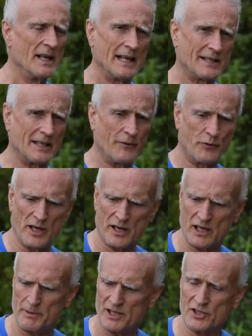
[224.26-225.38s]
is that if we are
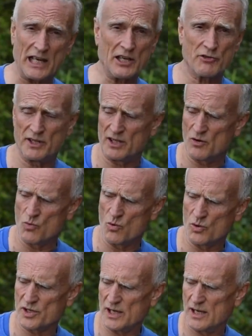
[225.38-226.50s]
going to be stationary in the
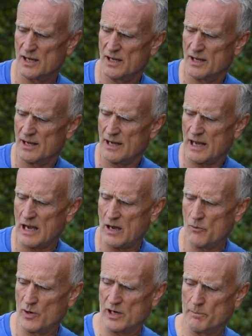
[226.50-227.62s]
water
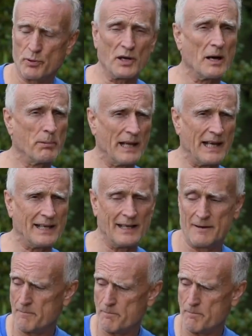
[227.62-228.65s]
and we can put our blade in